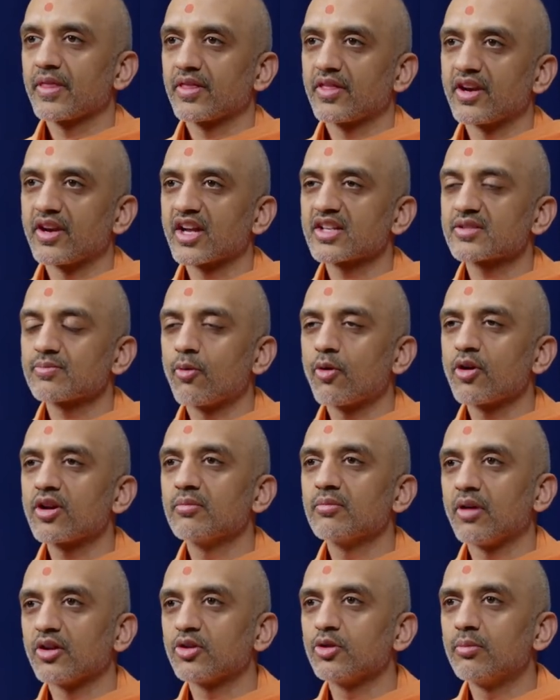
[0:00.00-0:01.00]
The next
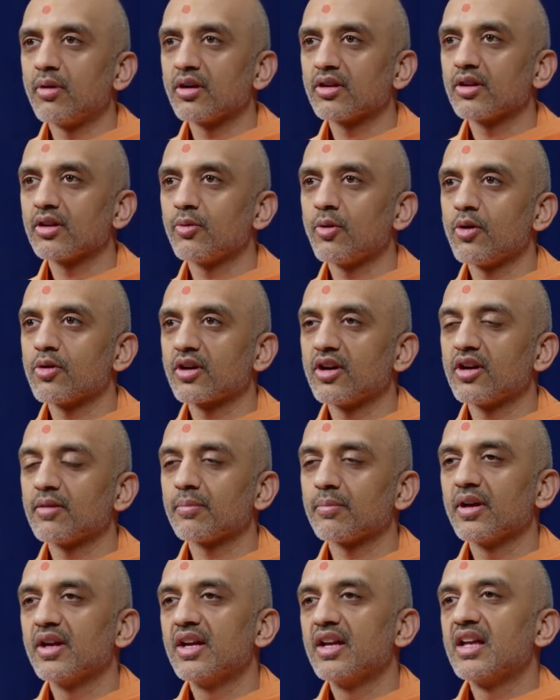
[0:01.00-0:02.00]
morning, Madhu Mangal woke
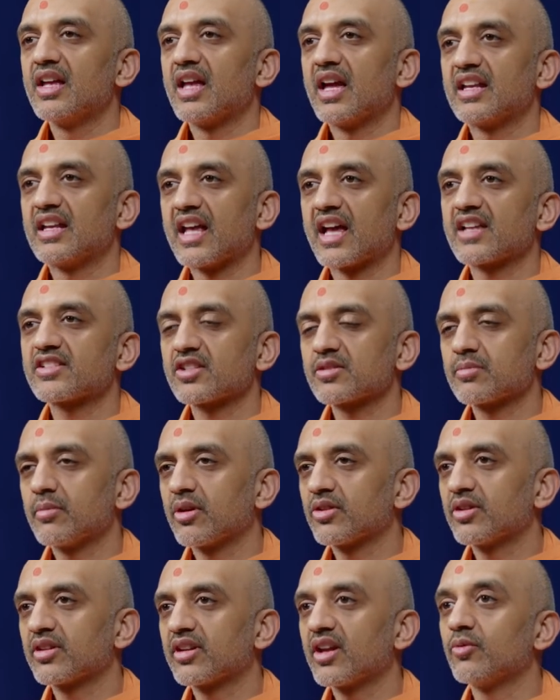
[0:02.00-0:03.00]
up and he asked his
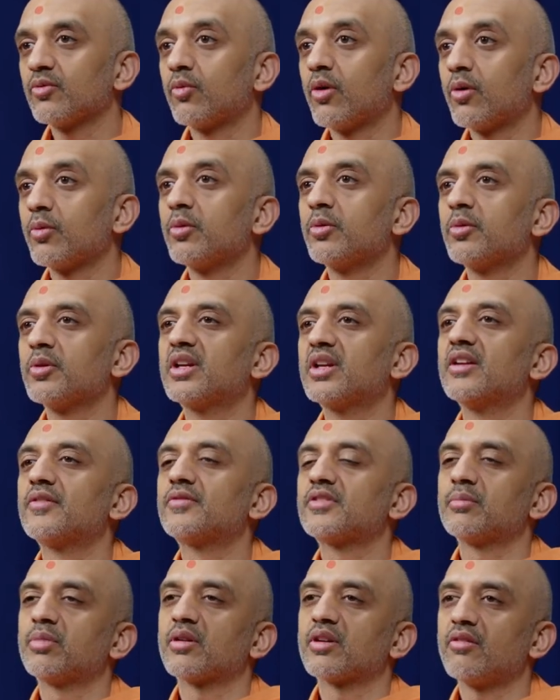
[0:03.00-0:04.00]
mother again, "What will we
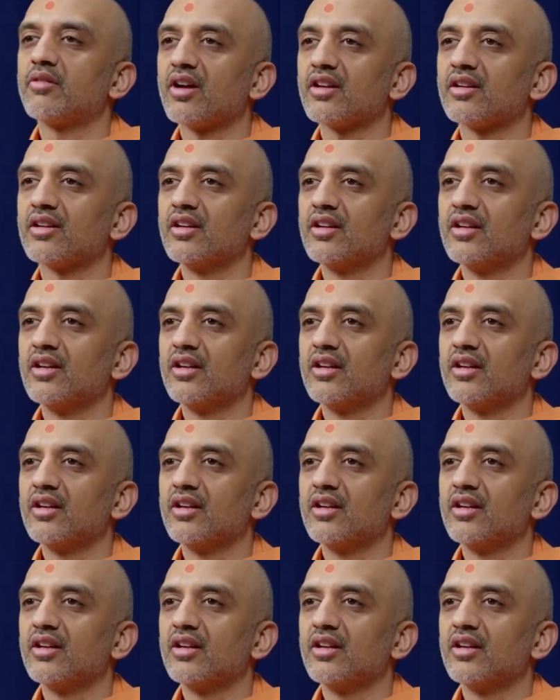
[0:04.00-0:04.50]
give to Bhagwan?"